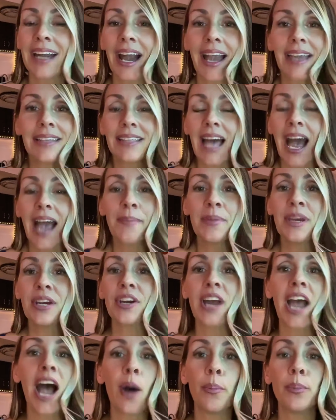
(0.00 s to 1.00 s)
guys, I'm
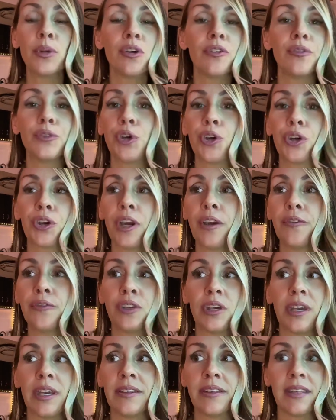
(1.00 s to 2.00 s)
here to help you
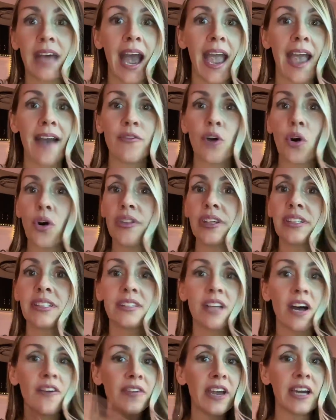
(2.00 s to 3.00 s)
if I have all
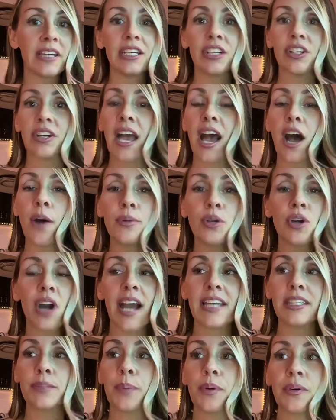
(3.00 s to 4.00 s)
this stuff out here to help you
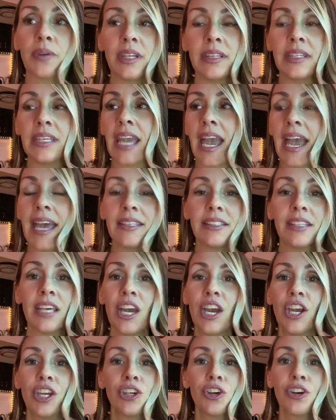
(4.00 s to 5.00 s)
guys, but in the end,
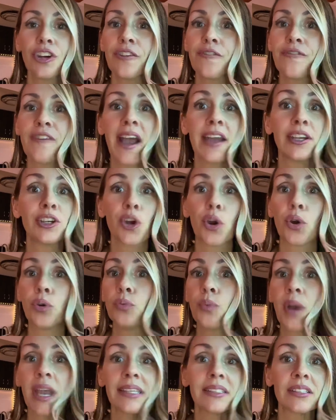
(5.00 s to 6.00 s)
you're going to find your
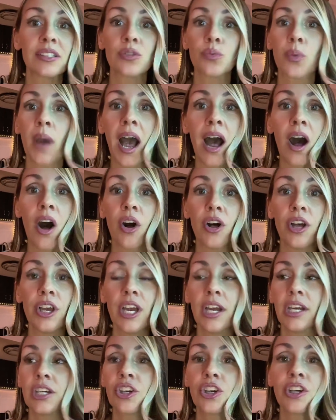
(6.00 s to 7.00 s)
own ways as well.
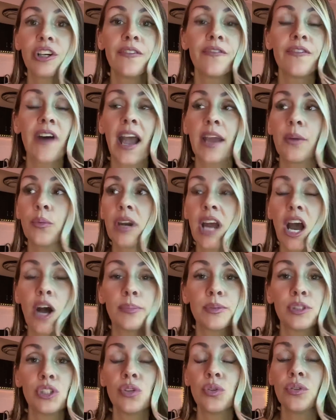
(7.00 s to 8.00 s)
You're going to find what
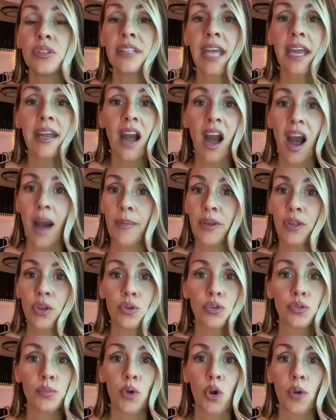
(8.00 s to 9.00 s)
helps you stay calm in
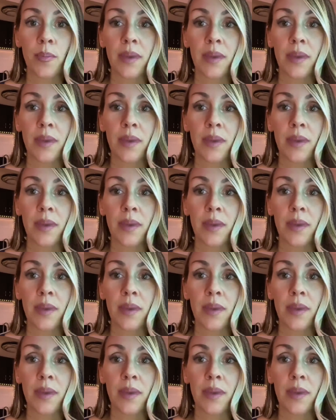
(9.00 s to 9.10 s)
those